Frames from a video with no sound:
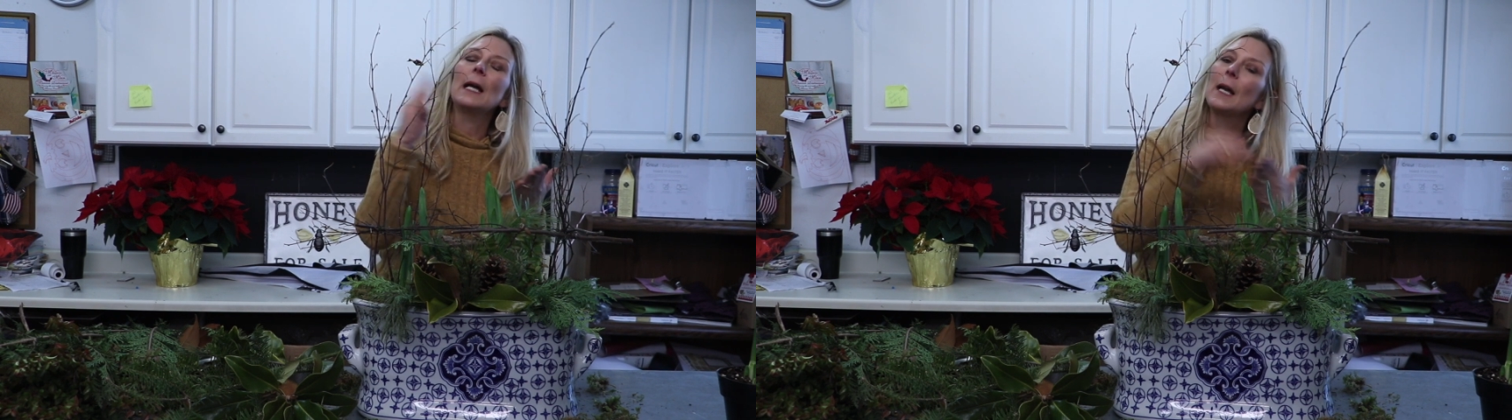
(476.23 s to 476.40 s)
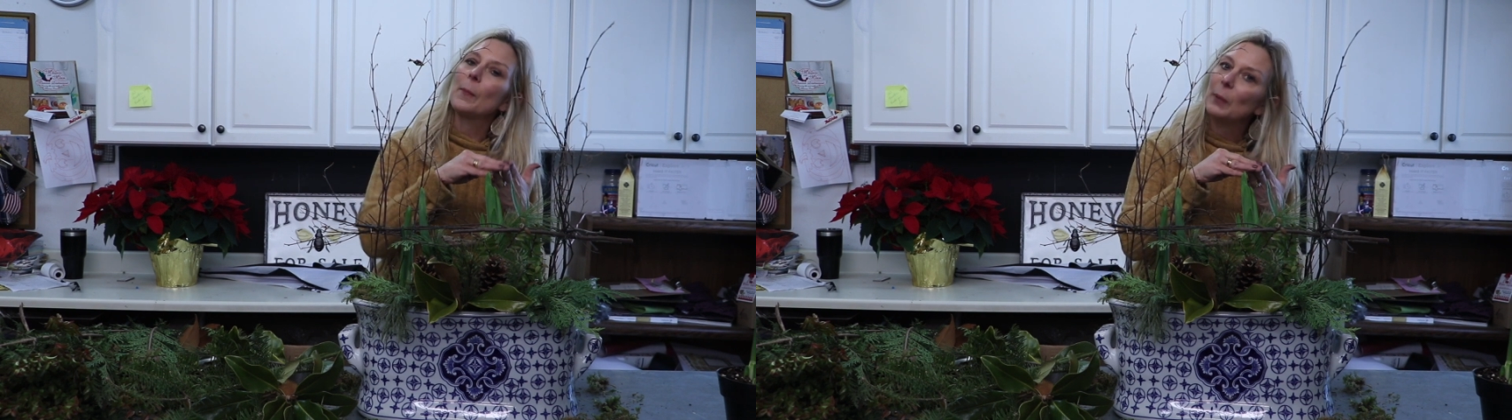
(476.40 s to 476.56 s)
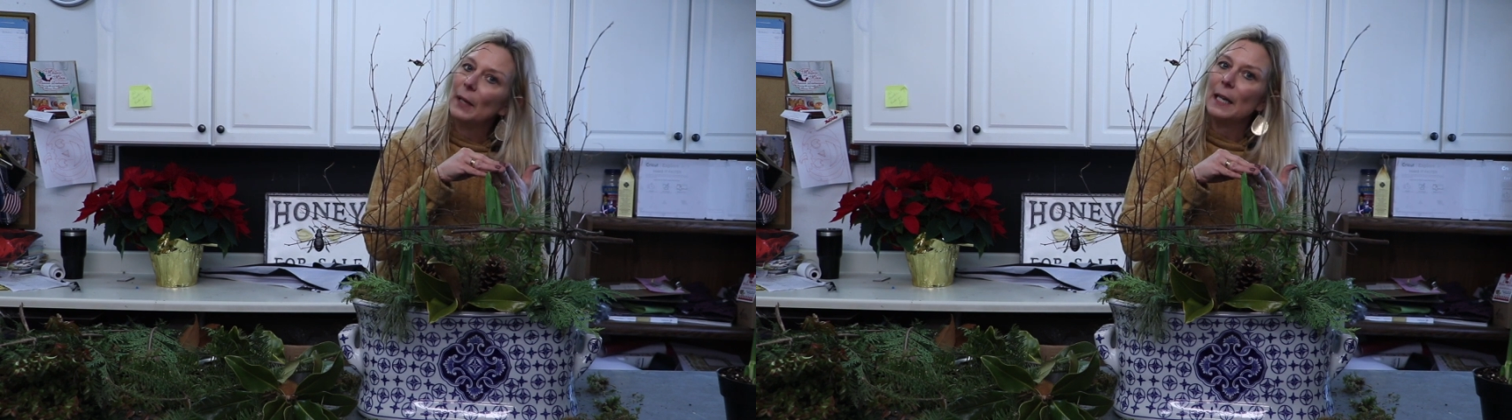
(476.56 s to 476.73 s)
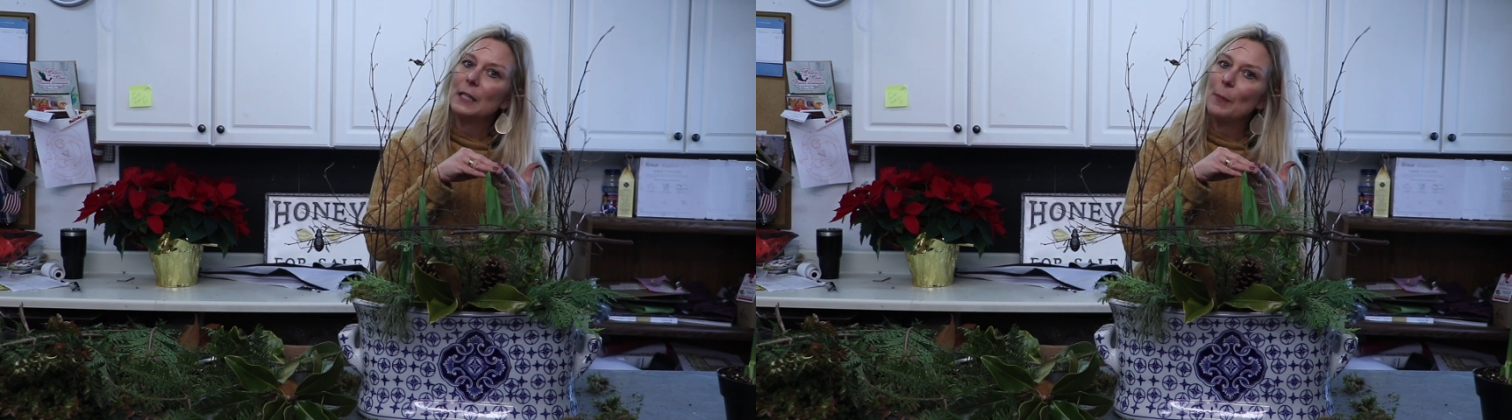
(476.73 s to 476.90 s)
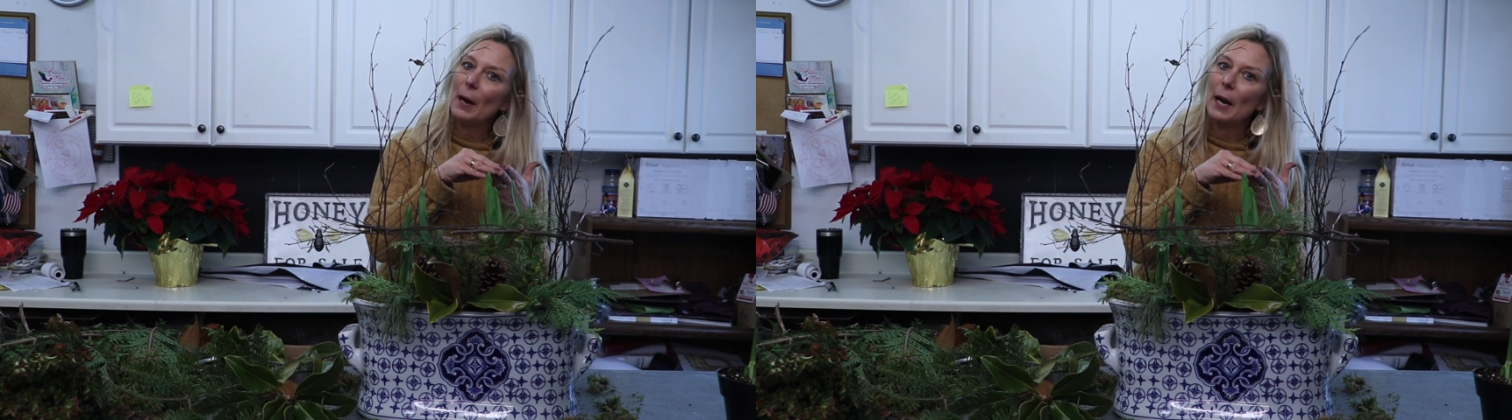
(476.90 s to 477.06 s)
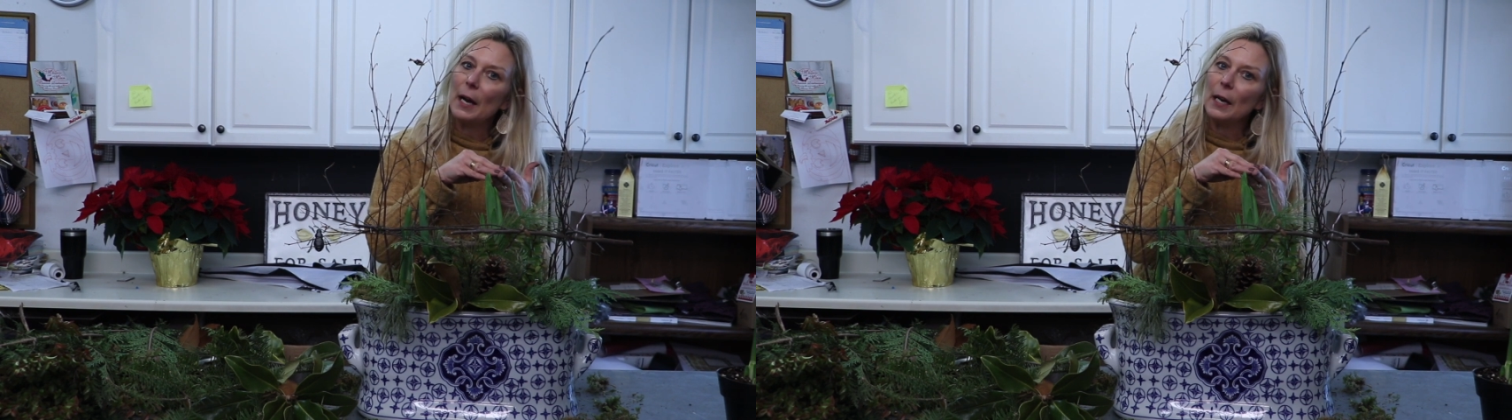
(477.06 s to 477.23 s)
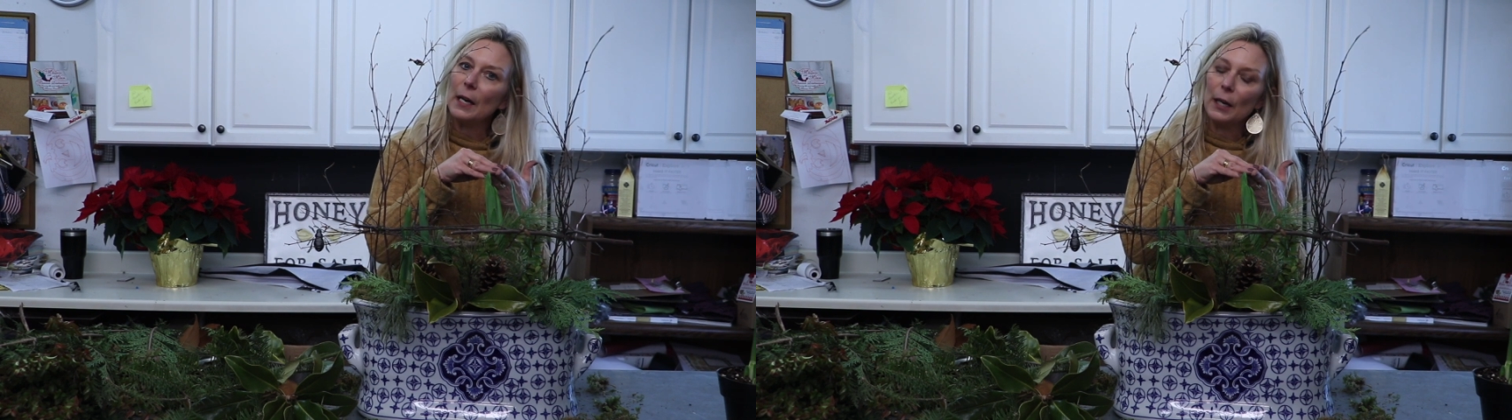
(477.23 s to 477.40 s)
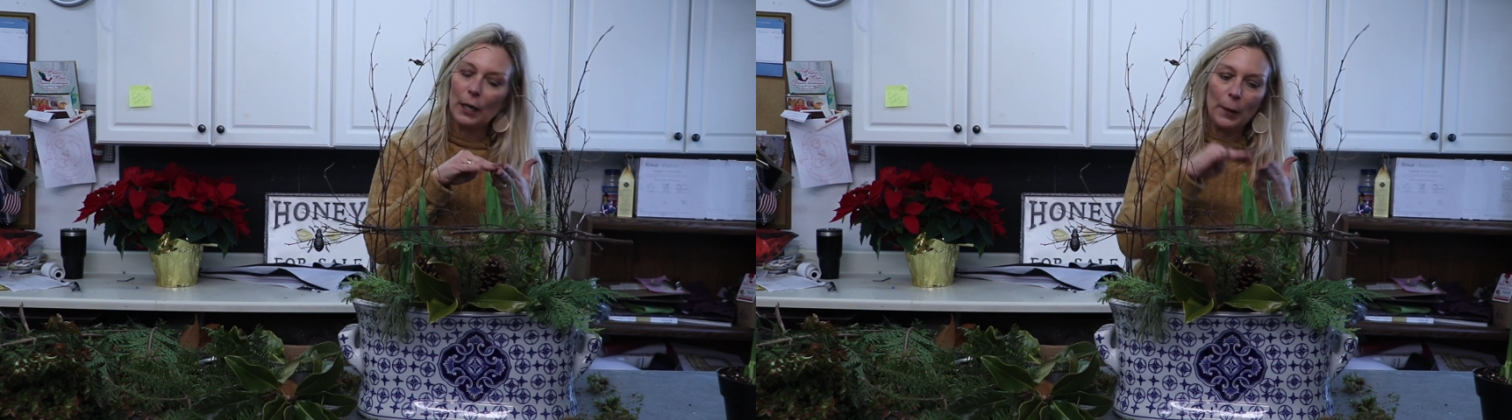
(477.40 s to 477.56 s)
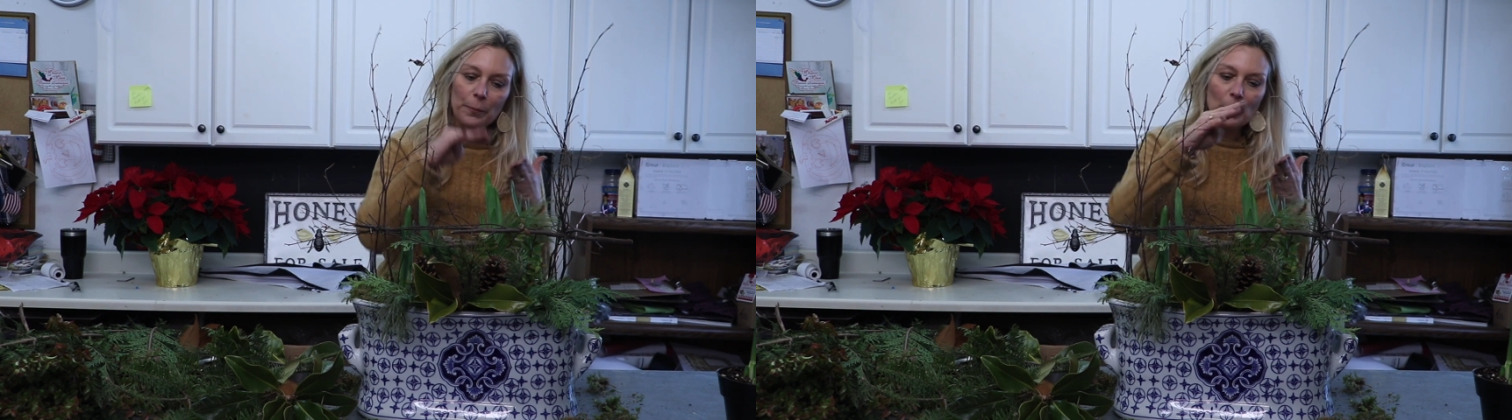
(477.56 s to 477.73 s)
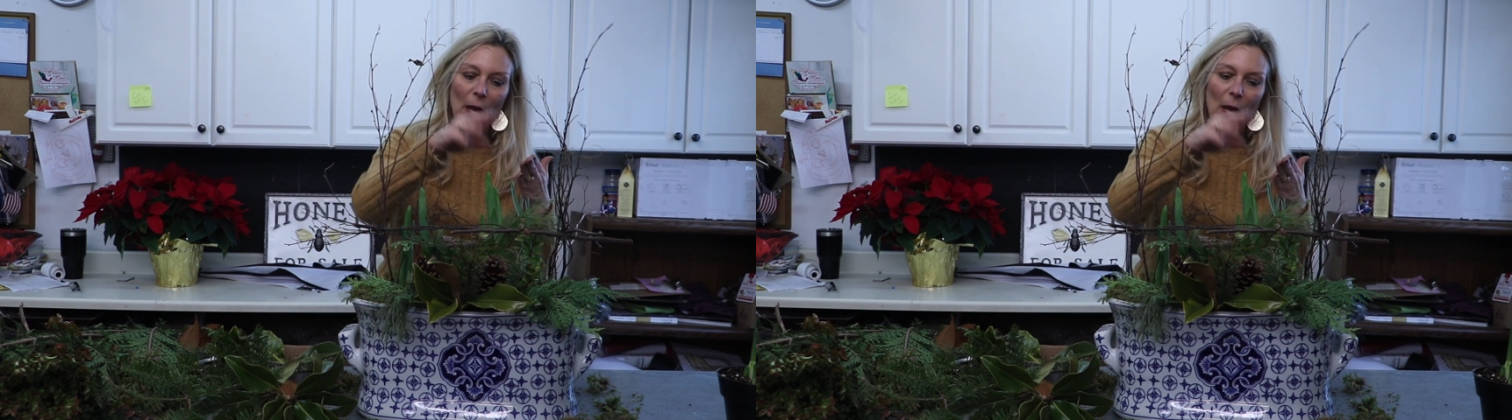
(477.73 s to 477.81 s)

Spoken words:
I had to plant my